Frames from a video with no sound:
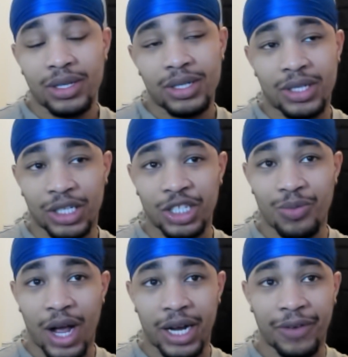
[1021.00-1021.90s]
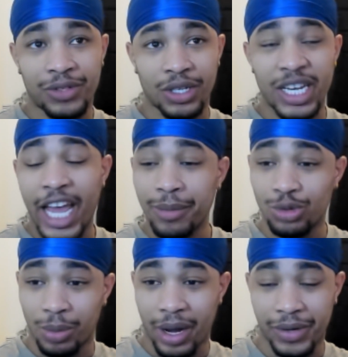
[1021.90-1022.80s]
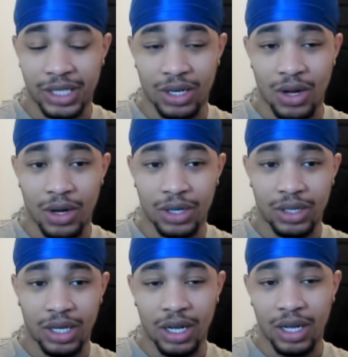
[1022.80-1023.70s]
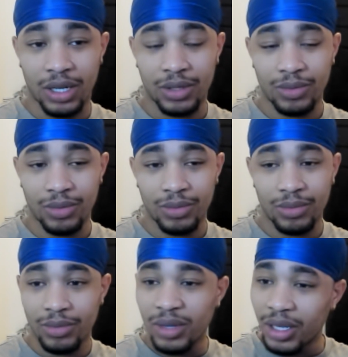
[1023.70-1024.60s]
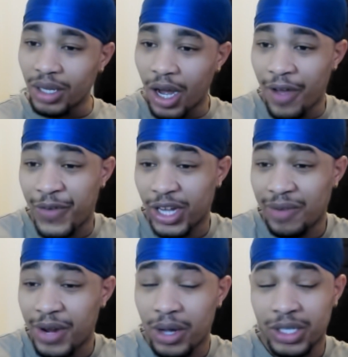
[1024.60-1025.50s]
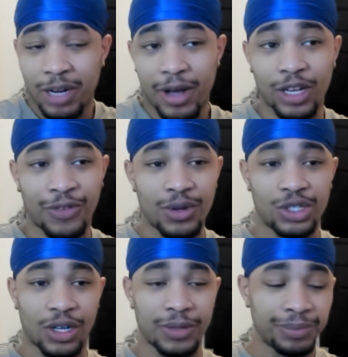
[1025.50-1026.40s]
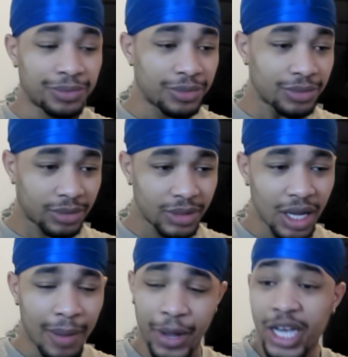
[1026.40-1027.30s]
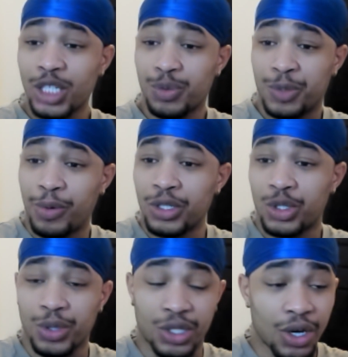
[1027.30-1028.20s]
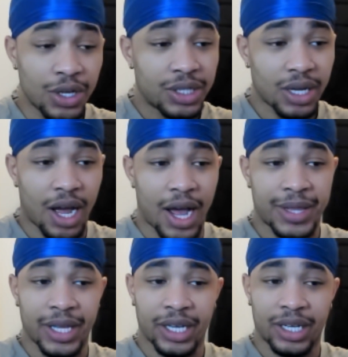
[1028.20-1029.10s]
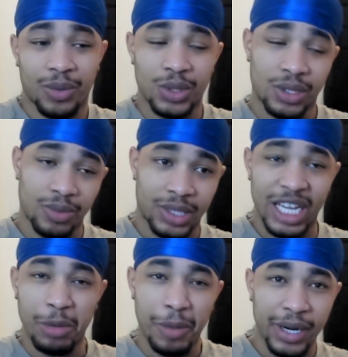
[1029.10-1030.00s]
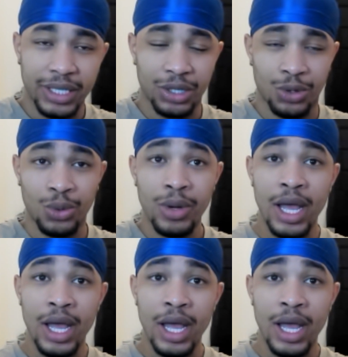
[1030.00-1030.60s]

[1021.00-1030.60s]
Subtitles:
Sir Jim Ratcliffe to name drop Erik ten Hag, effectively asking about his future. But his response was good. I think it was semi-political,